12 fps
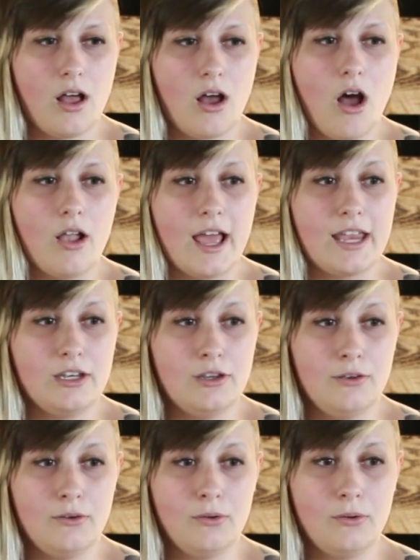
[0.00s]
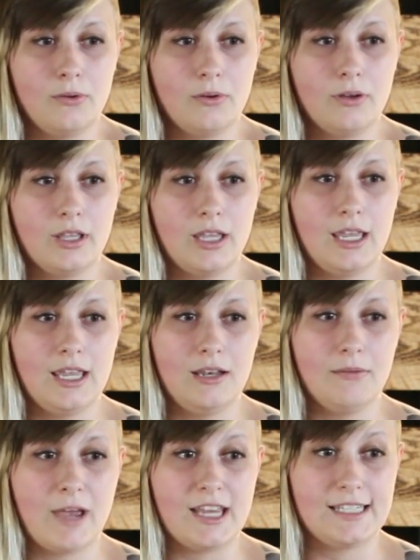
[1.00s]
all I knew
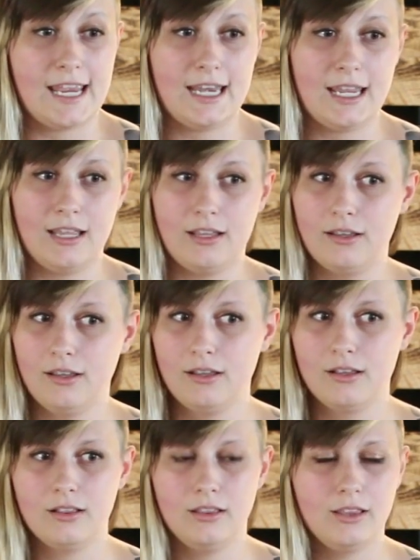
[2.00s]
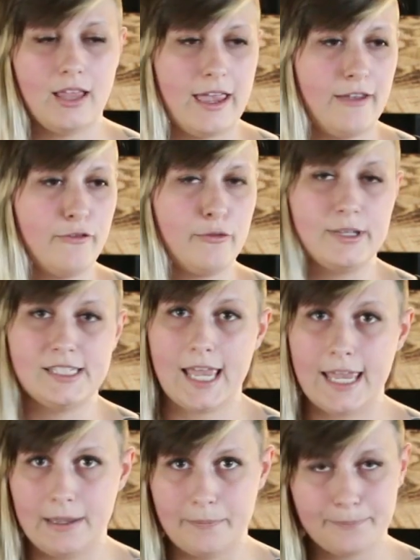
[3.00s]
in my dating life was
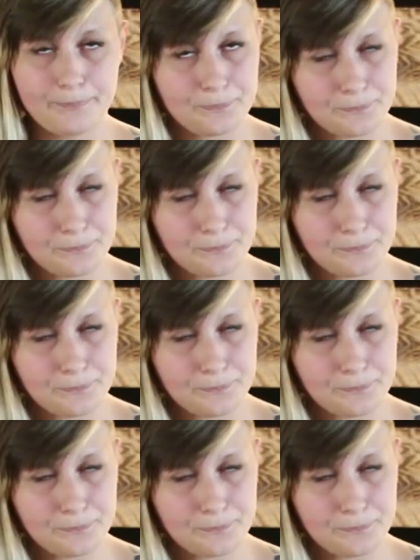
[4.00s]
him.